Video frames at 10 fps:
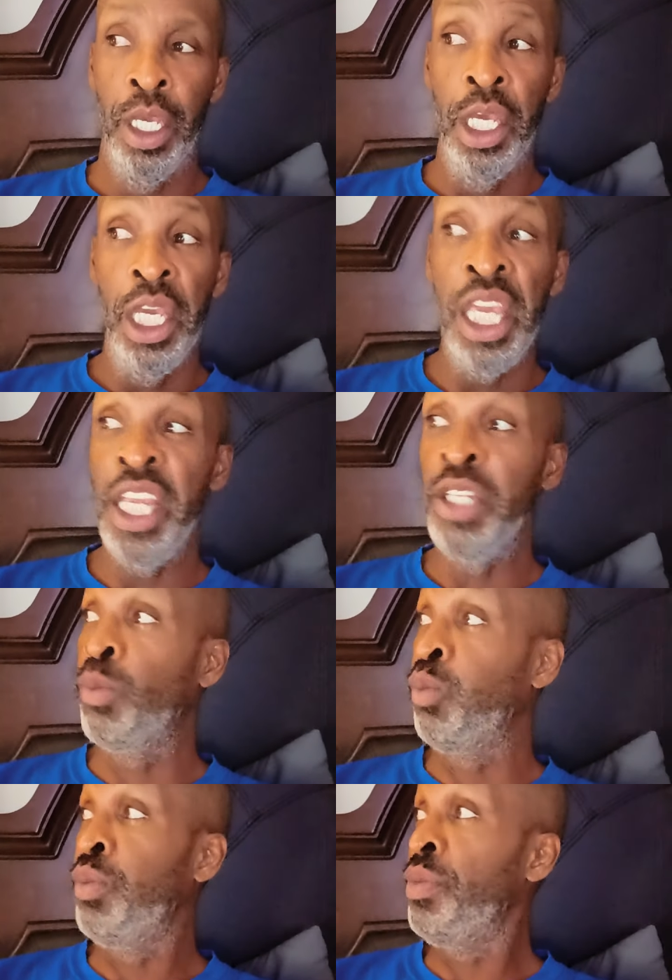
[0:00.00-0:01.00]
He's
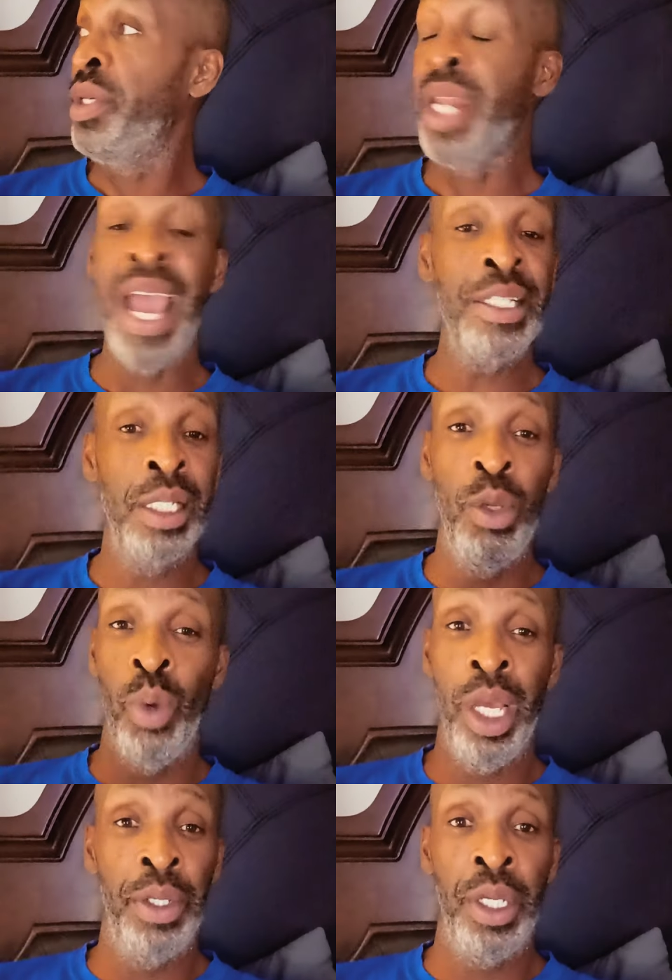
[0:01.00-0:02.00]
nationally
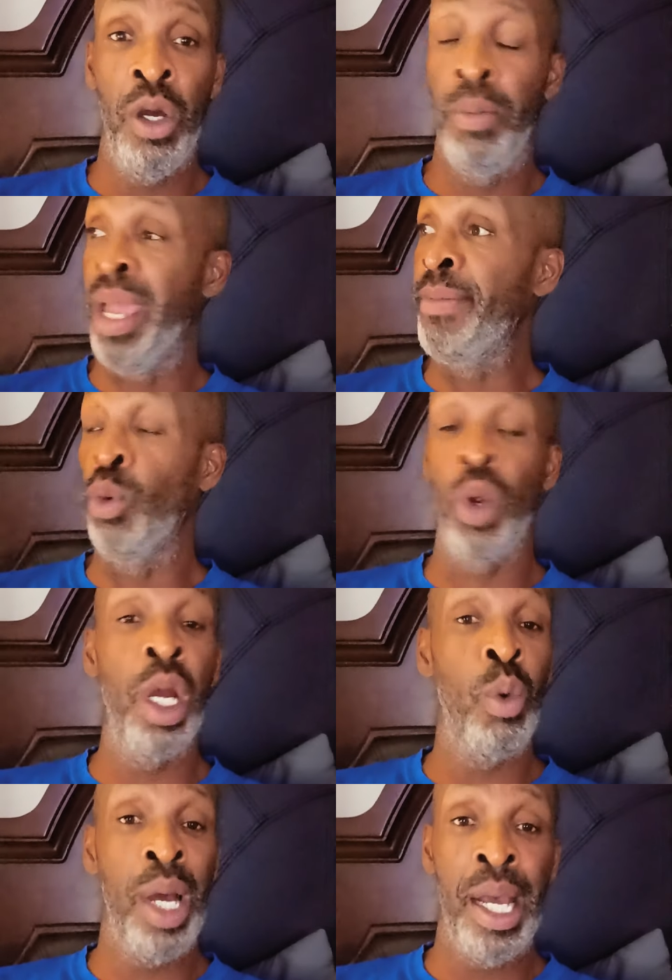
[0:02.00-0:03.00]
well-known, maybe
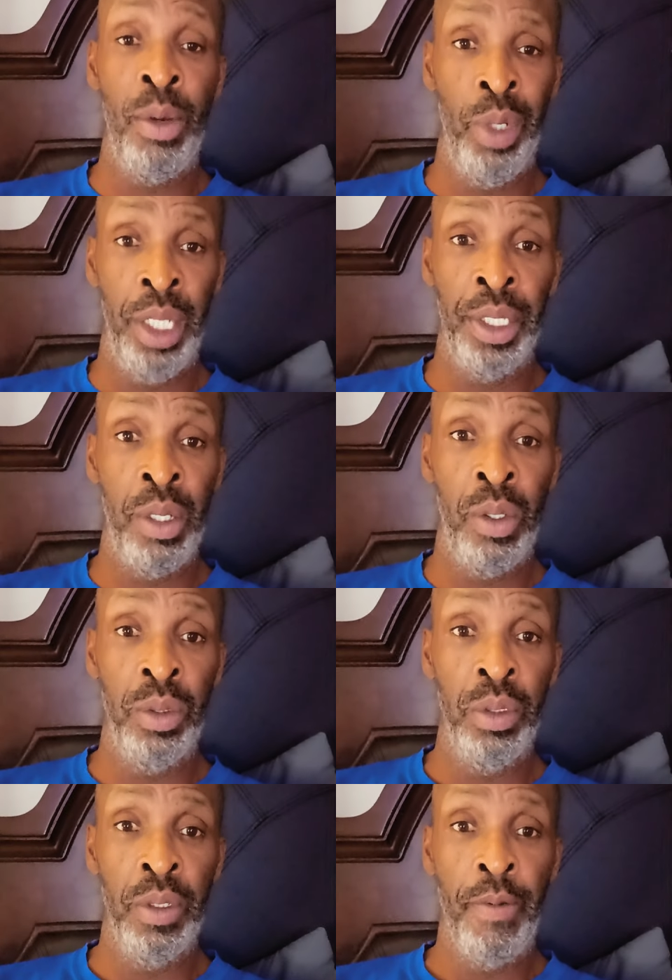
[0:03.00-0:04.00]
worldwide well-known.
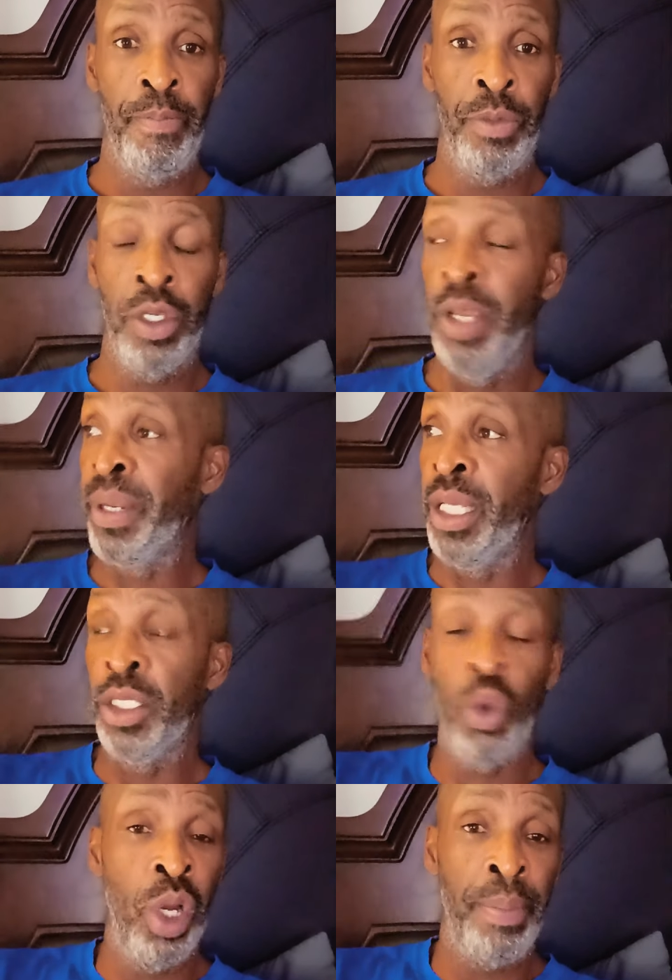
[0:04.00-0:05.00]
Because he plays
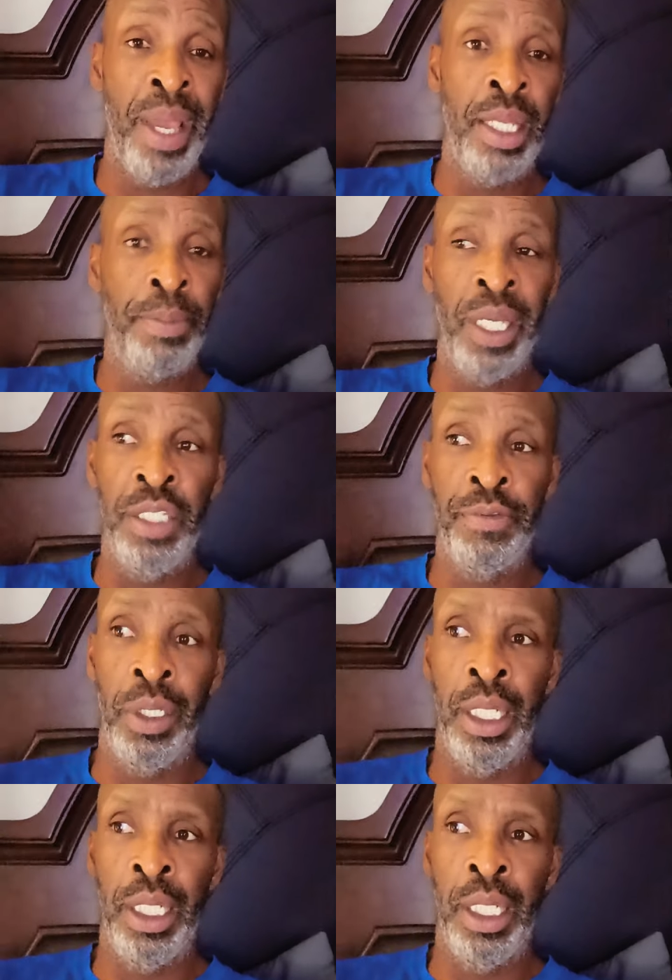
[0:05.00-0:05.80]
quarterback. He plays for,